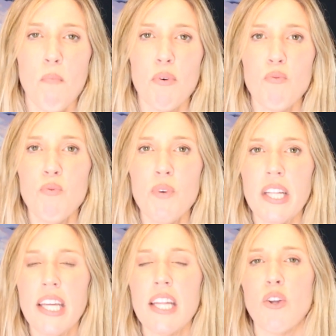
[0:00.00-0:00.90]
But
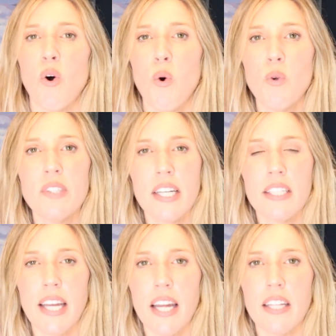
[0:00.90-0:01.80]
really, the whole
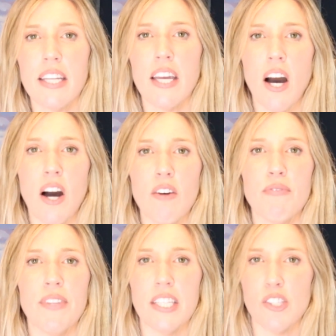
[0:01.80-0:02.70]
technicality
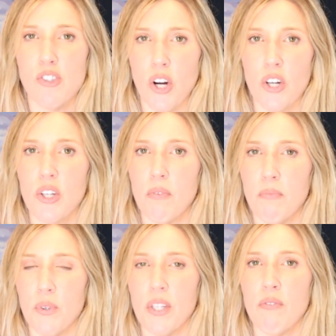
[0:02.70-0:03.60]
of these dark,
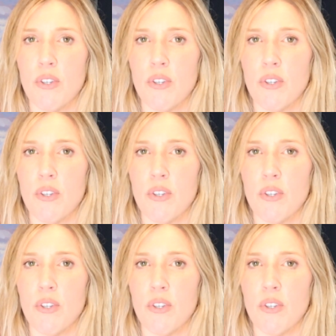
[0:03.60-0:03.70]
moody